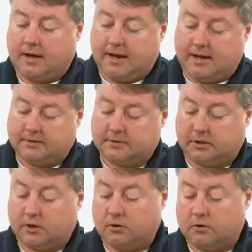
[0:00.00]
and
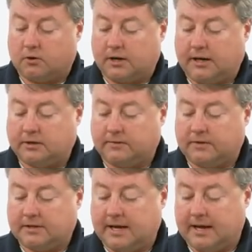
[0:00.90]
secure each of
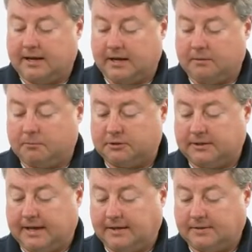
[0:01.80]
the 10 in
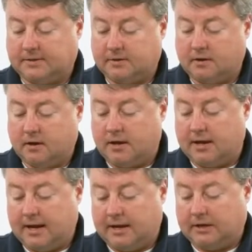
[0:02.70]
place
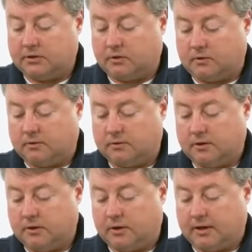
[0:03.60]
in each hole.
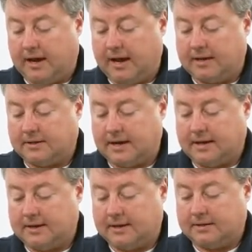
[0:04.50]
You can hand
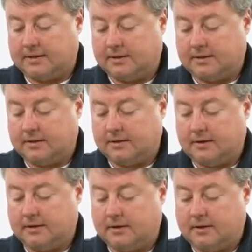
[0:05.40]
tighten it
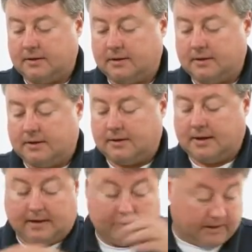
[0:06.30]

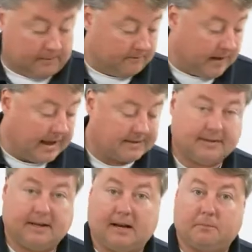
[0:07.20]
and then
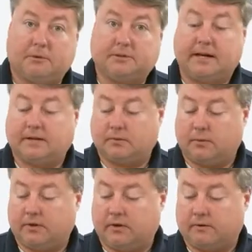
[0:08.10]
fasten it in place
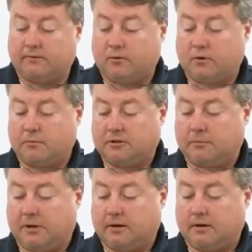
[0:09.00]
with your
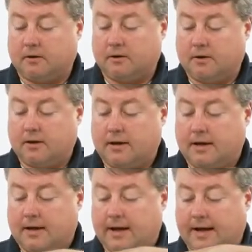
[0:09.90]
4mm
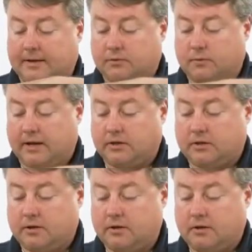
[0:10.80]
hex wrench